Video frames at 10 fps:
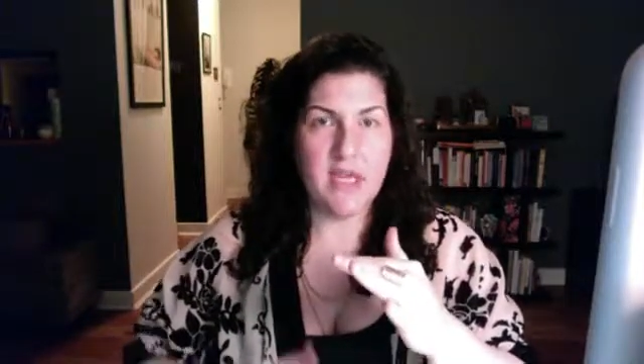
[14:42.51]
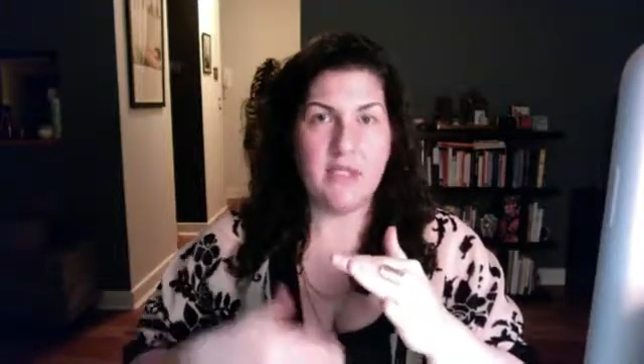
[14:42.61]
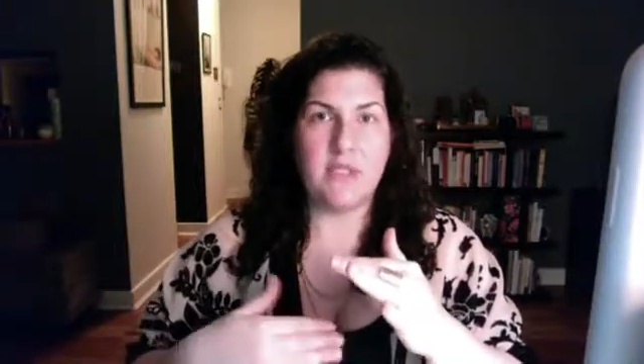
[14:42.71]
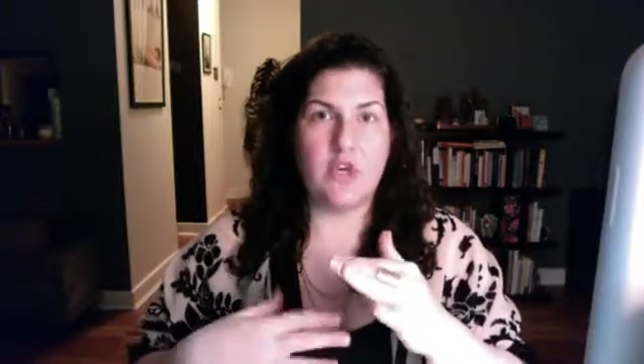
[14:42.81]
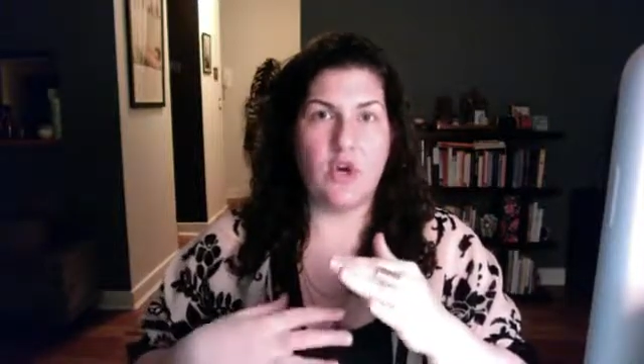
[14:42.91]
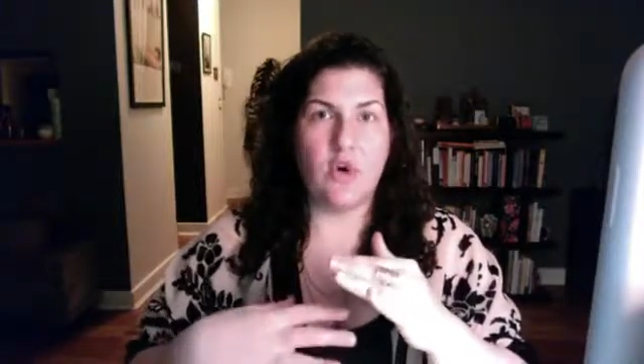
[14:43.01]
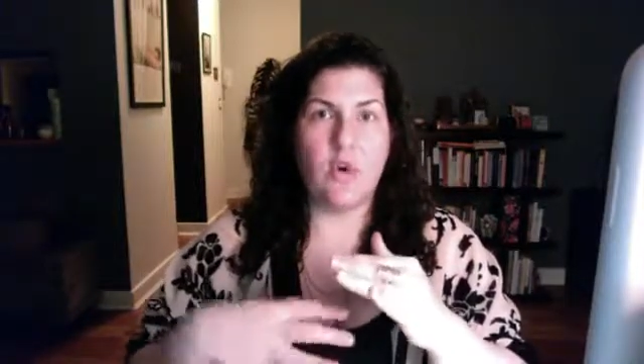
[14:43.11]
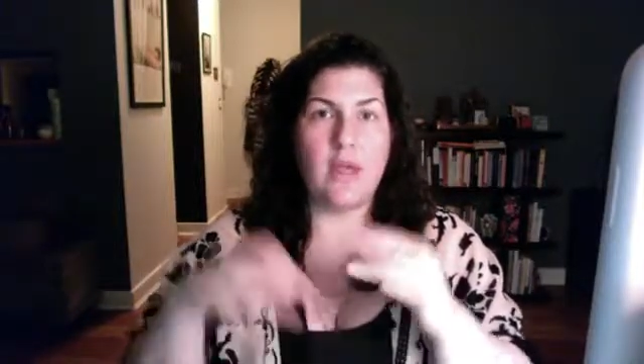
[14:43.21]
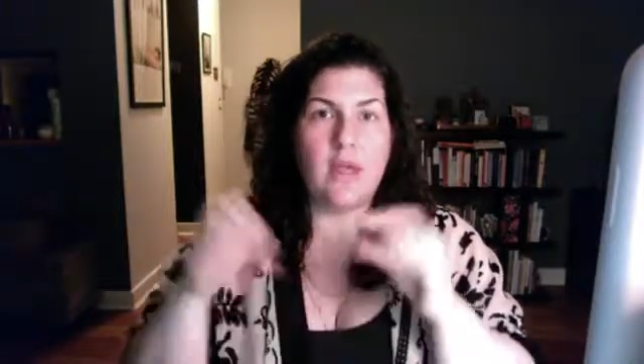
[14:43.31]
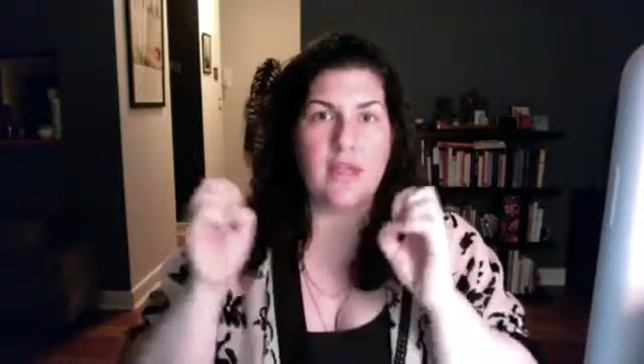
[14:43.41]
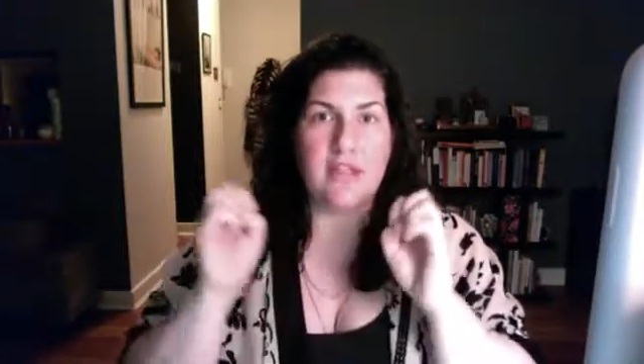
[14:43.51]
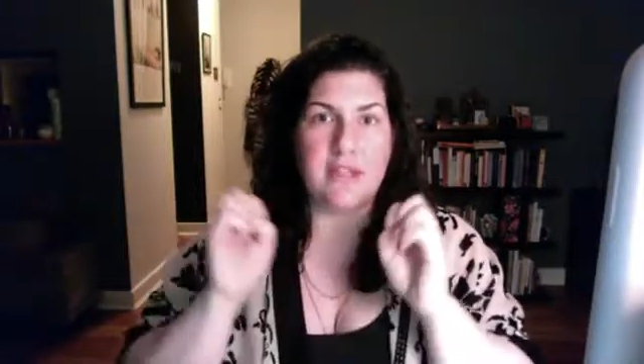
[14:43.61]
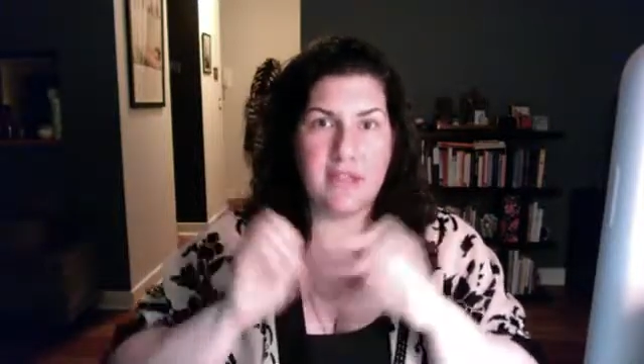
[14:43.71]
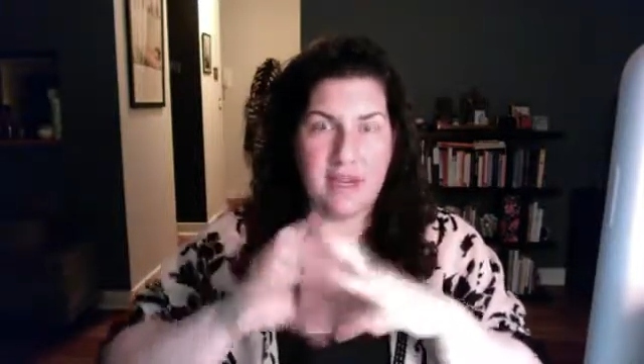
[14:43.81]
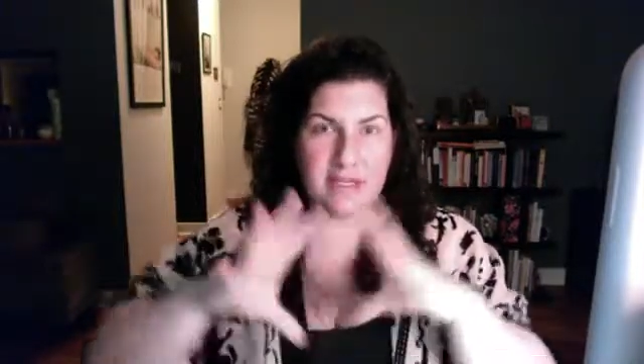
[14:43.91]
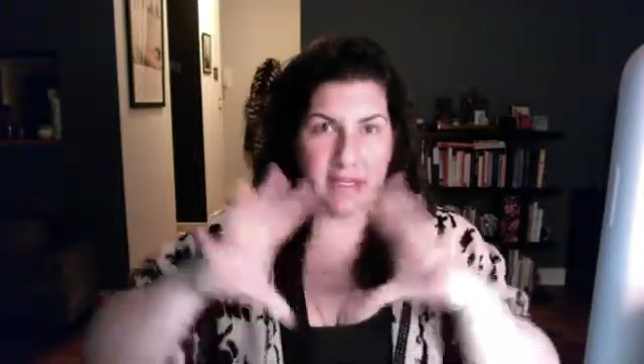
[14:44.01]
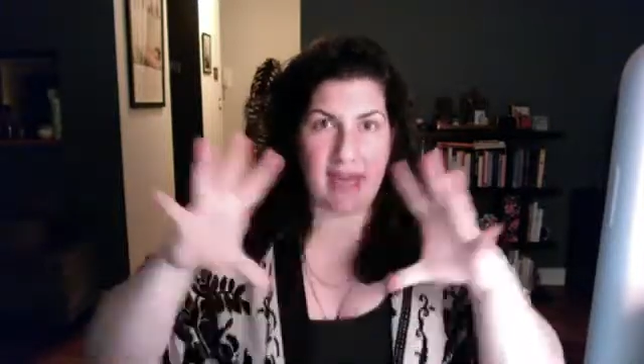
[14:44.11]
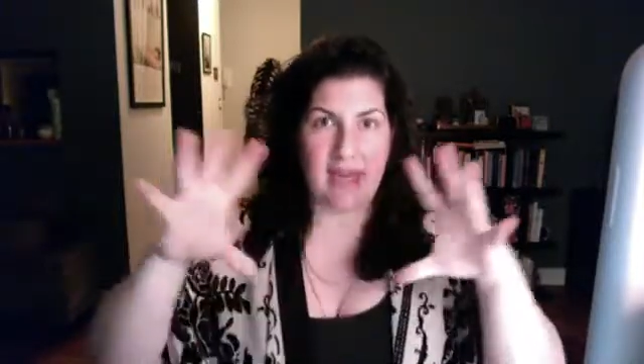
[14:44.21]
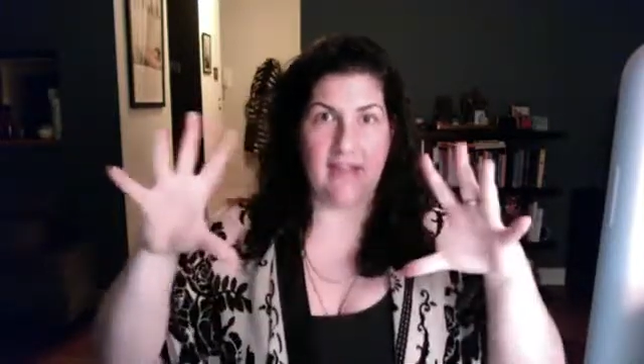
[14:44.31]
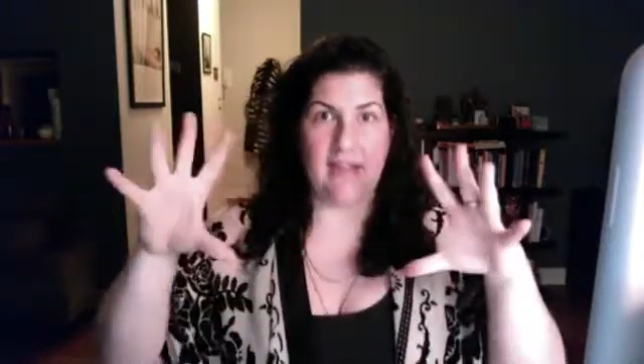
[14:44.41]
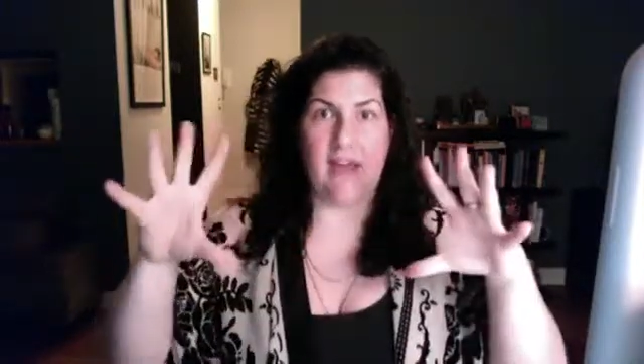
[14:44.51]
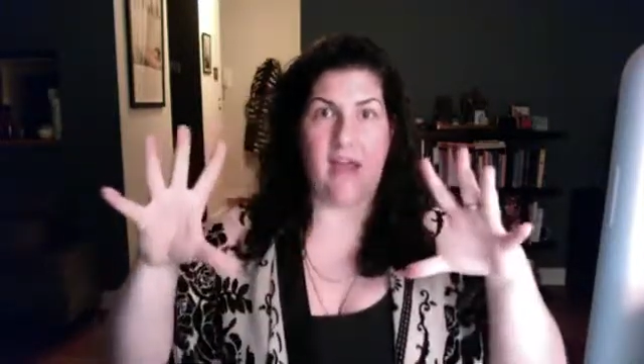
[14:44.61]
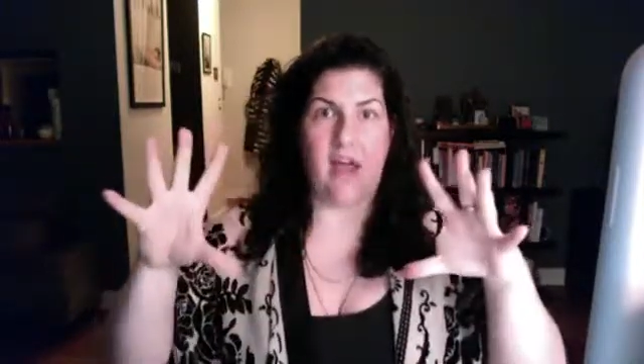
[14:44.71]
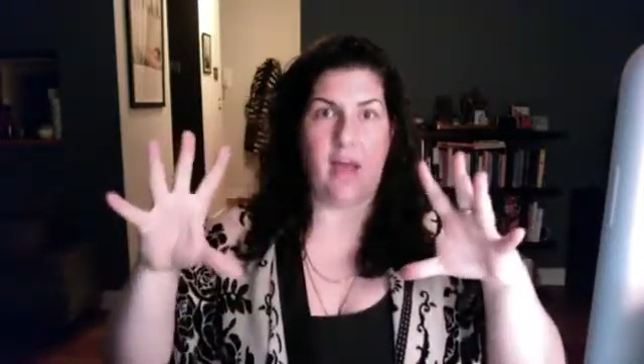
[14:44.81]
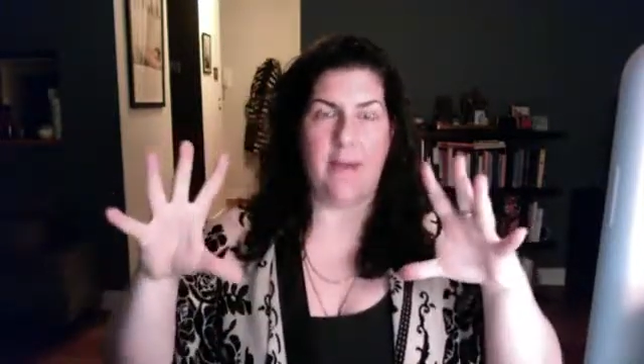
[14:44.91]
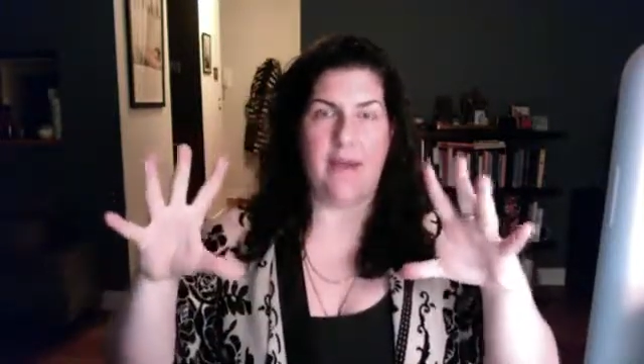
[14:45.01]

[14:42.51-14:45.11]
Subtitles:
So the sun is lighting that up.